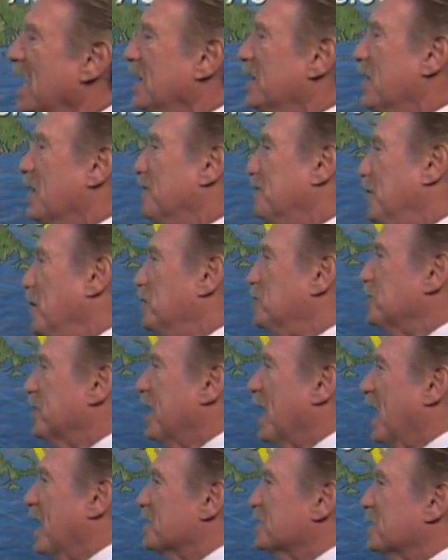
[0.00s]
Now,
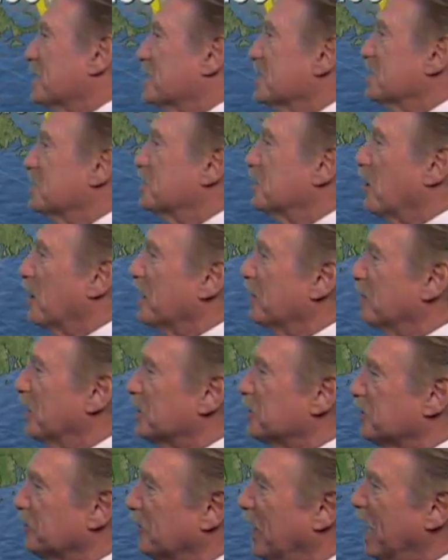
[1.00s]
Futurecast isn't showing
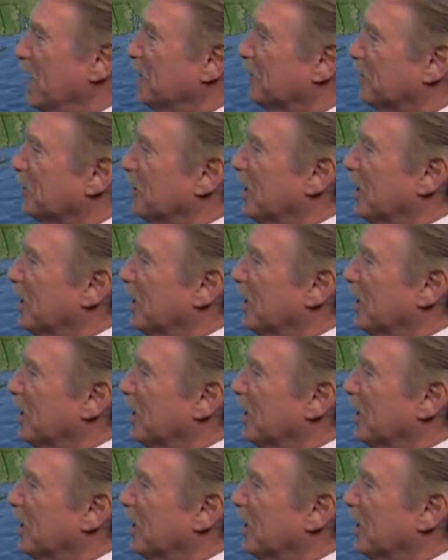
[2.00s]
much rain for